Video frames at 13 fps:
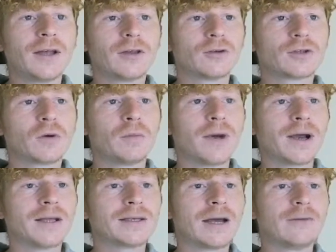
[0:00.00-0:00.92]
does come
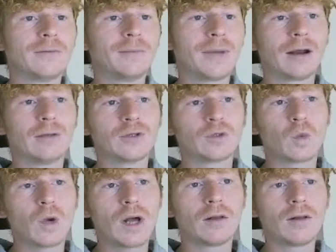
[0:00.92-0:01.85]
back in time for Bedlam as
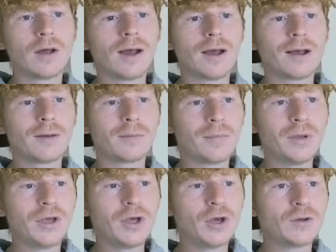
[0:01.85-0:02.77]
well.
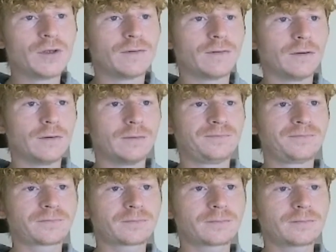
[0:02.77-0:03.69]
Beautiful.
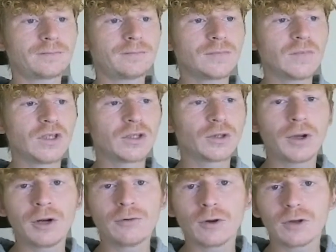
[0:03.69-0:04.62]
So I
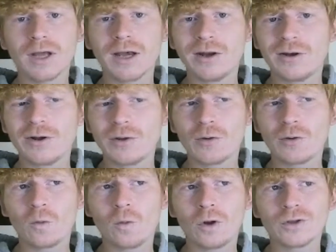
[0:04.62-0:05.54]
only rocked it another
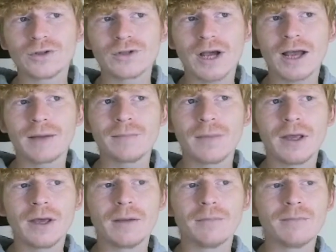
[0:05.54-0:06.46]
one time.
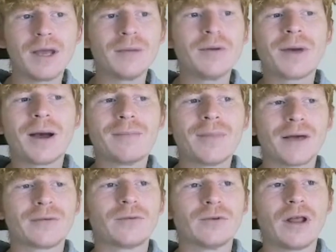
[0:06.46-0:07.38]
Maybe my
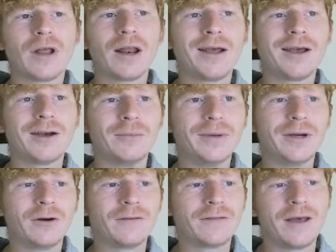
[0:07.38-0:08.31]
maths was a little bit
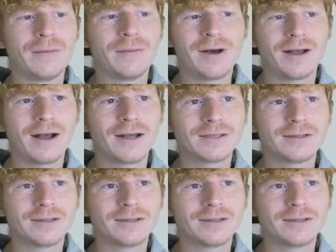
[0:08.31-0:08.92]
off there, my guys.